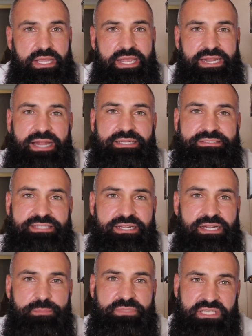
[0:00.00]
and how to set
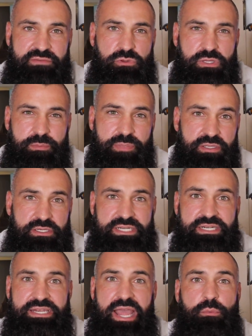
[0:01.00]
it up to give you the ability
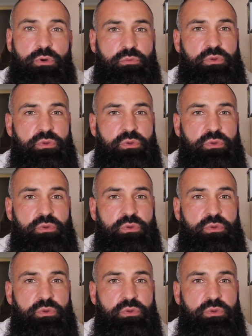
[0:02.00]
to network